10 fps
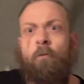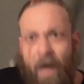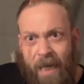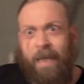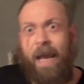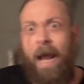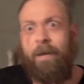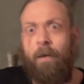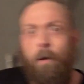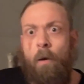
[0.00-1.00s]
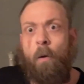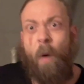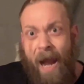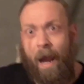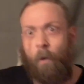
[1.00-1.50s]
Really, Dad?
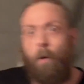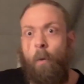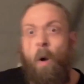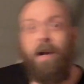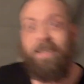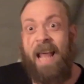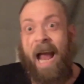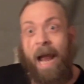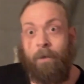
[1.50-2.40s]
Wow, why's that?